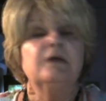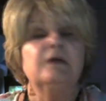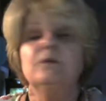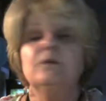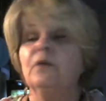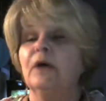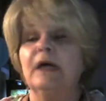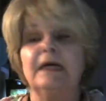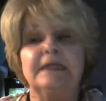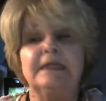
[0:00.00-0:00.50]

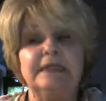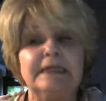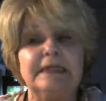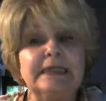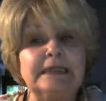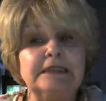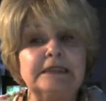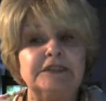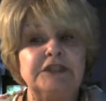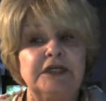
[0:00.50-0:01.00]
Well, I didn't
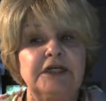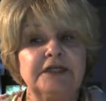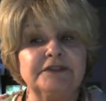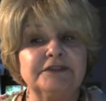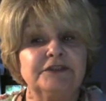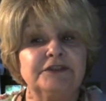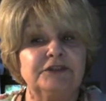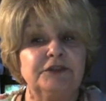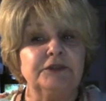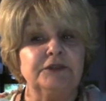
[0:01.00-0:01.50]
get a
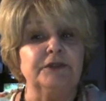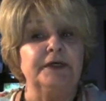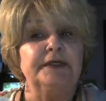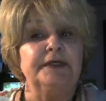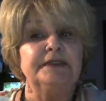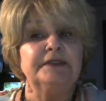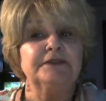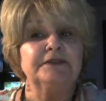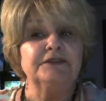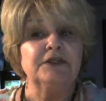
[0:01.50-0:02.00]
chance to do it.
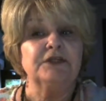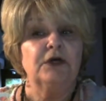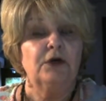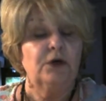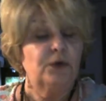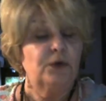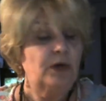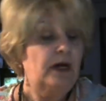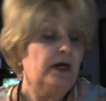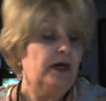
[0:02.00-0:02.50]

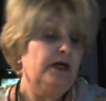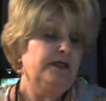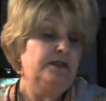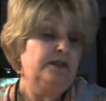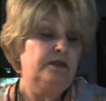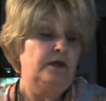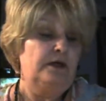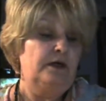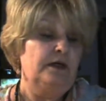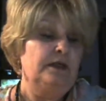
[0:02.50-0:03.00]
So I
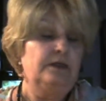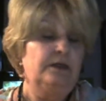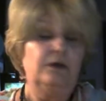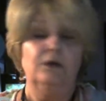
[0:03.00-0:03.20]
thought,